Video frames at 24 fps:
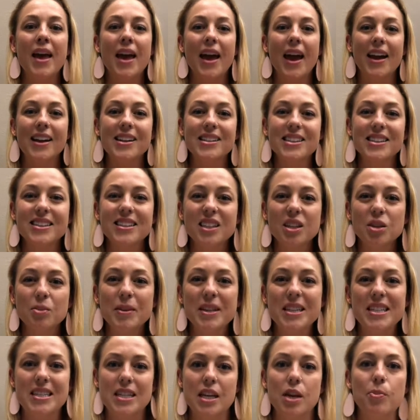And it's a little
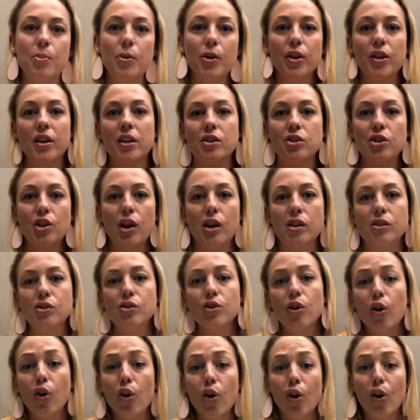bit deeper than just,
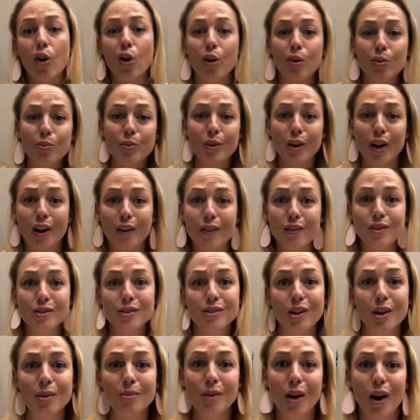oh, we have the
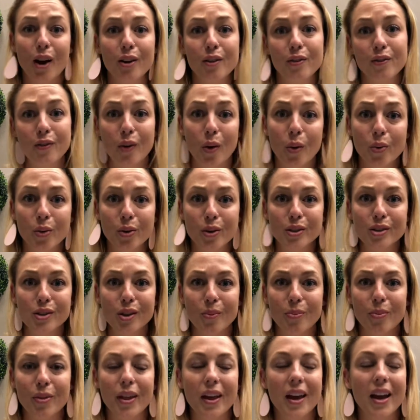same kind of phone or
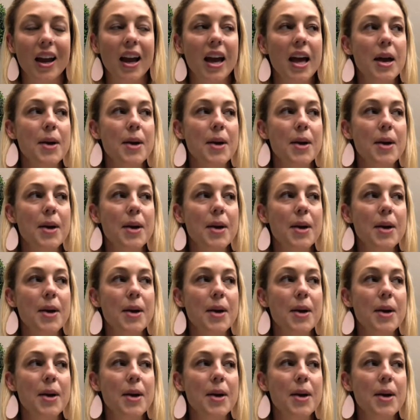something.